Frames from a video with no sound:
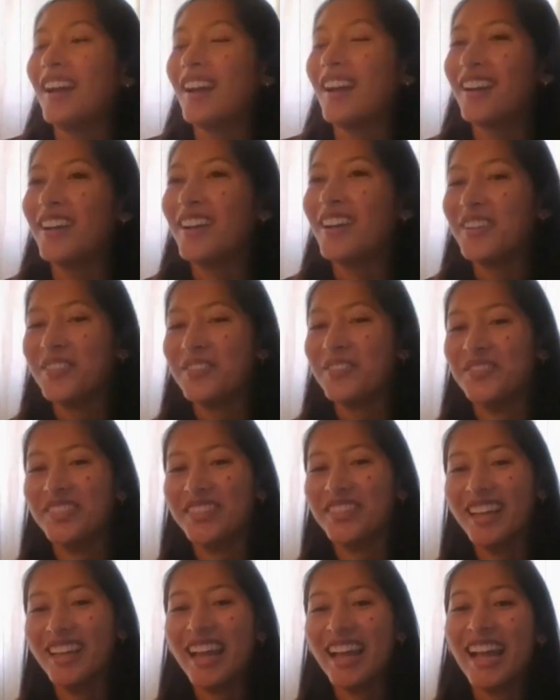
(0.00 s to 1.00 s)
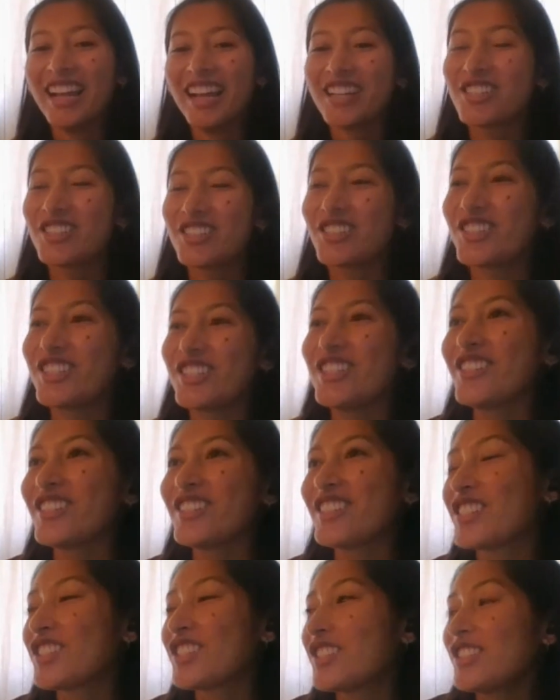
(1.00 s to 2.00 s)
um,
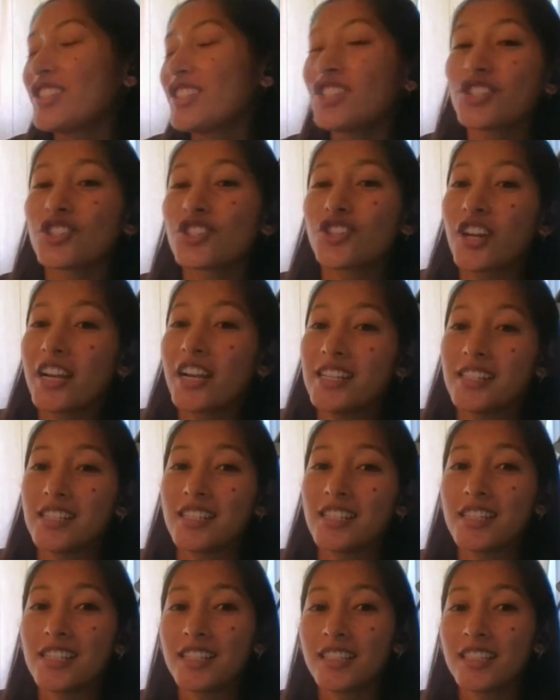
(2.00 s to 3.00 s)
she's just crazy.